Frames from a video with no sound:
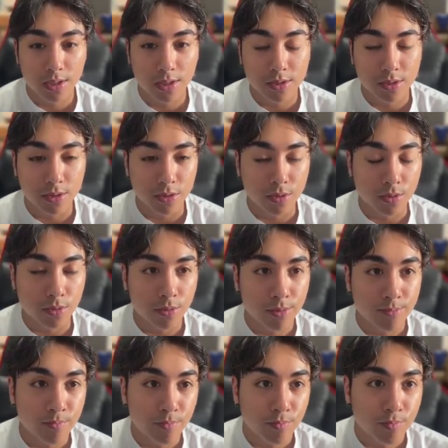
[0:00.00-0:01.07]
So
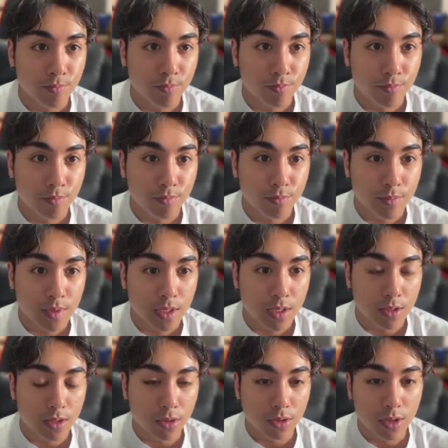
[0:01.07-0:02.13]

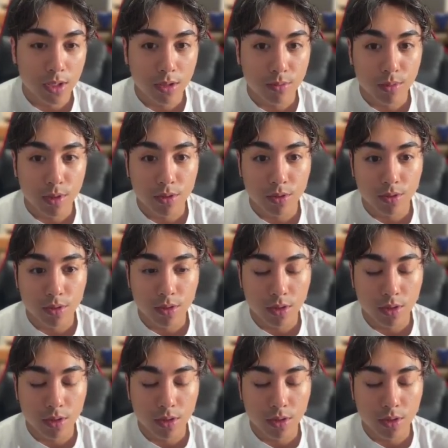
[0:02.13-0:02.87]
the good thing about